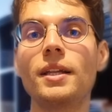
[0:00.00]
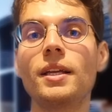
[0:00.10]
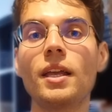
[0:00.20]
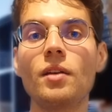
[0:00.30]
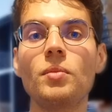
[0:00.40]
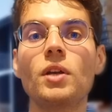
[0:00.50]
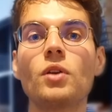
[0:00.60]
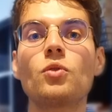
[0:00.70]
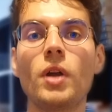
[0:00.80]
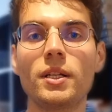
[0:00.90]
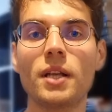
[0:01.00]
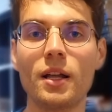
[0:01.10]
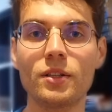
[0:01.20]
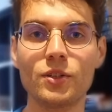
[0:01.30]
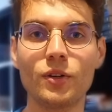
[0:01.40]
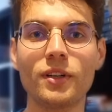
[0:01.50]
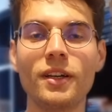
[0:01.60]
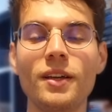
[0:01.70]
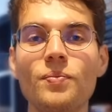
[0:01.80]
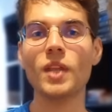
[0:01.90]
they gave me great hands-on.
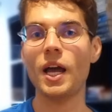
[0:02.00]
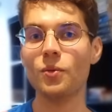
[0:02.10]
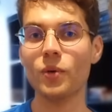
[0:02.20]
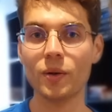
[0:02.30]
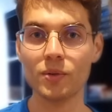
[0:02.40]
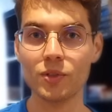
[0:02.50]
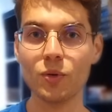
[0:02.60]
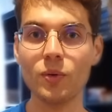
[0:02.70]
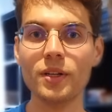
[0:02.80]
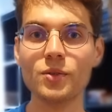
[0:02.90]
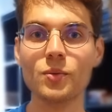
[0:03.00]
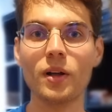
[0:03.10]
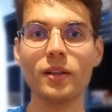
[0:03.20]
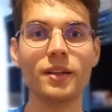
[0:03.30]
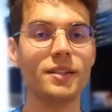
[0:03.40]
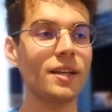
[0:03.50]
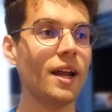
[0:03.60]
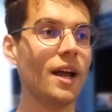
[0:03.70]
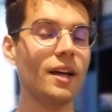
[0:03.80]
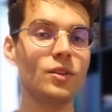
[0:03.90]
And what I was doing as well is that I
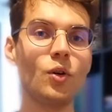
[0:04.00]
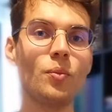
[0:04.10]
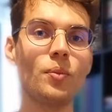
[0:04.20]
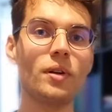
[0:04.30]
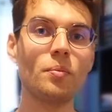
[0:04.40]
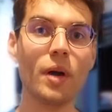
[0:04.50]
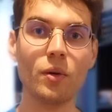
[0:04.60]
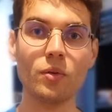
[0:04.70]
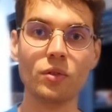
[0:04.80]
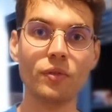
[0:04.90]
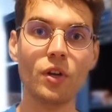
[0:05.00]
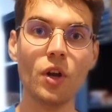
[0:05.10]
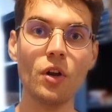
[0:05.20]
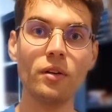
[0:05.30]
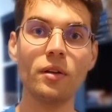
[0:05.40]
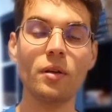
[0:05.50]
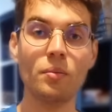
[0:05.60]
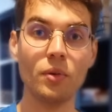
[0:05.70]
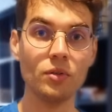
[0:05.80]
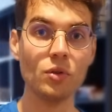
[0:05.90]
had opened Microsoft Learn,
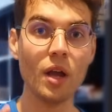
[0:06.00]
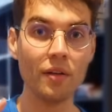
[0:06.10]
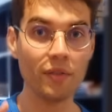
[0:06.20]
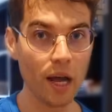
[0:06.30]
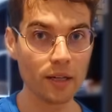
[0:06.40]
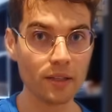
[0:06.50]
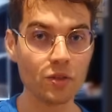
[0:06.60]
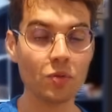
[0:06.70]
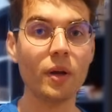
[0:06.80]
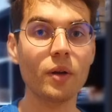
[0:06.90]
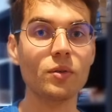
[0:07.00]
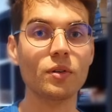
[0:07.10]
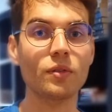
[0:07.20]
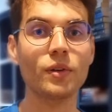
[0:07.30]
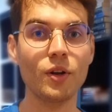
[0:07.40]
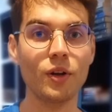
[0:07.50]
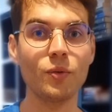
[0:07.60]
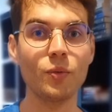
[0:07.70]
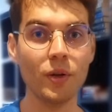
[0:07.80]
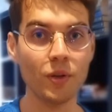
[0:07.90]
because you have access to Microsoft Learn
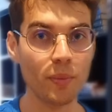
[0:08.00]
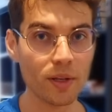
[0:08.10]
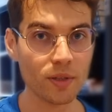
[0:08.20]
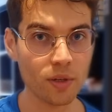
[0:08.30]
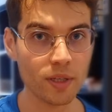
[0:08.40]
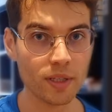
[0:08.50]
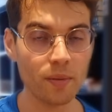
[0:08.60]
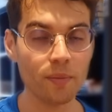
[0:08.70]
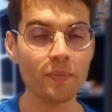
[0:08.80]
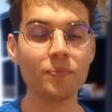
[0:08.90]
when you pass your exam,